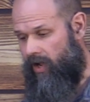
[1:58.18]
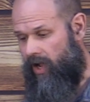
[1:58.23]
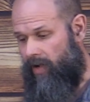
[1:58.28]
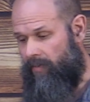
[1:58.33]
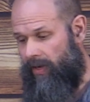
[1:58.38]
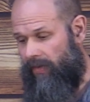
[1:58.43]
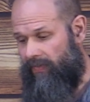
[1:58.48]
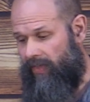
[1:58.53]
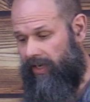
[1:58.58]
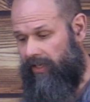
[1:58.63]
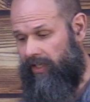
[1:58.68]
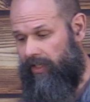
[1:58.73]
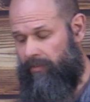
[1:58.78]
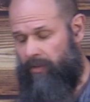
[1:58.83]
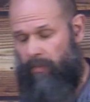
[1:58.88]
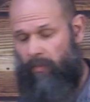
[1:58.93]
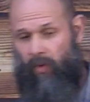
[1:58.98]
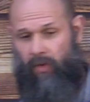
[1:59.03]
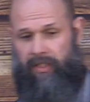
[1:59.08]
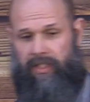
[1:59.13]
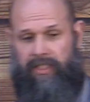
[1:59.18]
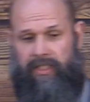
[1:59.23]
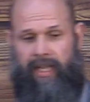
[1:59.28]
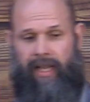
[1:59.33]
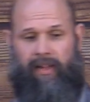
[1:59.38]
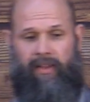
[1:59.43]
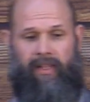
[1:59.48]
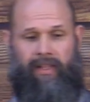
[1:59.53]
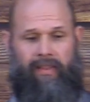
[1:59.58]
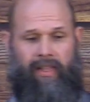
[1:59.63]
to talk about that a little bit more, just
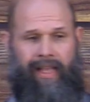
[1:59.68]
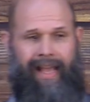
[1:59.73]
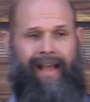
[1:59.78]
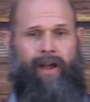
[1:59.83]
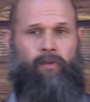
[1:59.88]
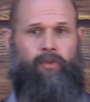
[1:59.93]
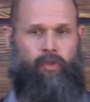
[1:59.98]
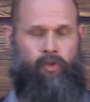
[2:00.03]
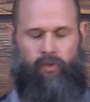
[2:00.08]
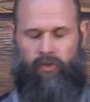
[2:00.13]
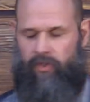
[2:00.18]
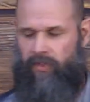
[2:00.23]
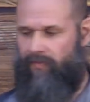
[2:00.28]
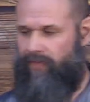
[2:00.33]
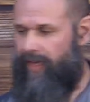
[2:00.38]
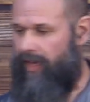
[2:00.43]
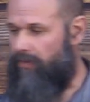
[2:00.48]
kind of the how-tos of